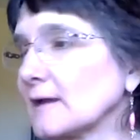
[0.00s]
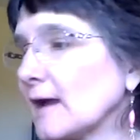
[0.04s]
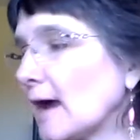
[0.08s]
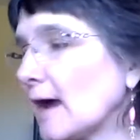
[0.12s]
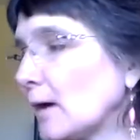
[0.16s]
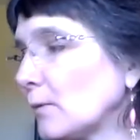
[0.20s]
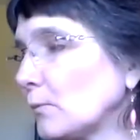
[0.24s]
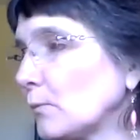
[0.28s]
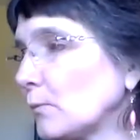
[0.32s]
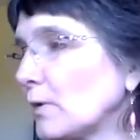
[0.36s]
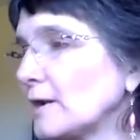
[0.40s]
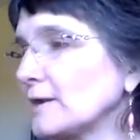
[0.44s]

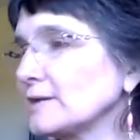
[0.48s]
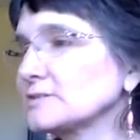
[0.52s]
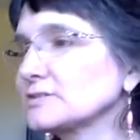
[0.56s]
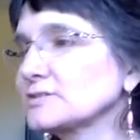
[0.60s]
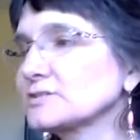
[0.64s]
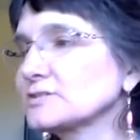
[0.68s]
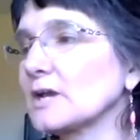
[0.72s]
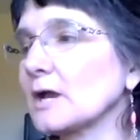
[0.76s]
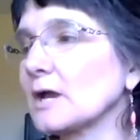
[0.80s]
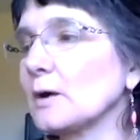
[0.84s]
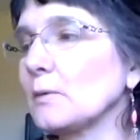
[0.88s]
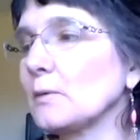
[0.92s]
I want to
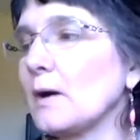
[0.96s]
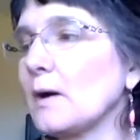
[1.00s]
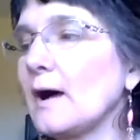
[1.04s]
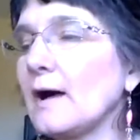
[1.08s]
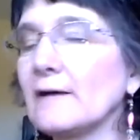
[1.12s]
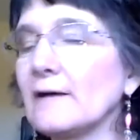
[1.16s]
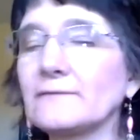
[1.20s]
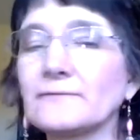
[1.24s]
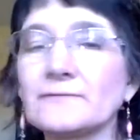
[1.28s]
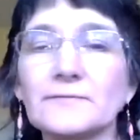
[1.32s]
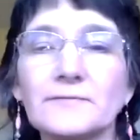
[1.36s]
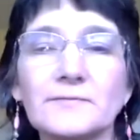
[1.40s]
show
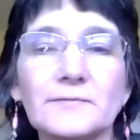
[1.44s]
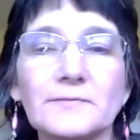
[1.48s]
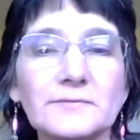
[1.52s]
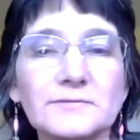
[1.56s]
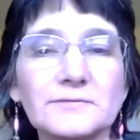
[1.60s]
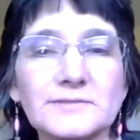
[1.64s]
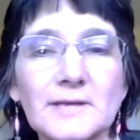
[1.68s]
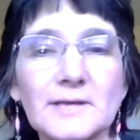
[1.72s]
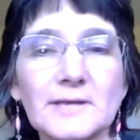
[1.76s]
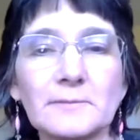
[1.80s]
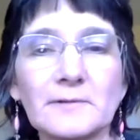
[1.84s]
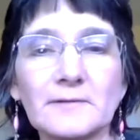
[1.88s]
off
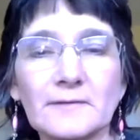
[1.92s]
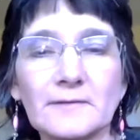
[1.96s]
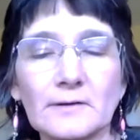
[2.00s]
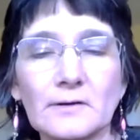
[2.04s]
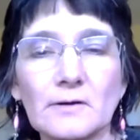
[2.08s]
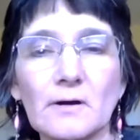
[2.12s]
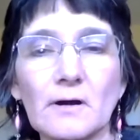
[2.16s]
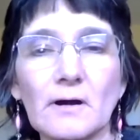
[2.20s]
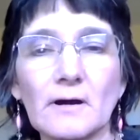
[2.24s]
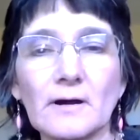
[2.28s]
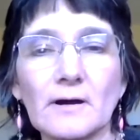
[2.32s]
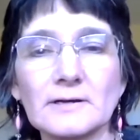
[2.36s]
some of the
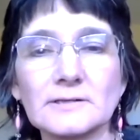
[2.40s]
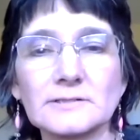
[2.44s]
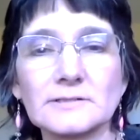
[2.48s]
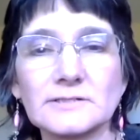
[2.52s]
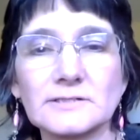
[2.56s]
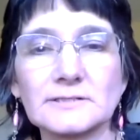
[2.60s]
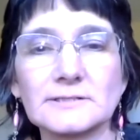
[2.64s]
cards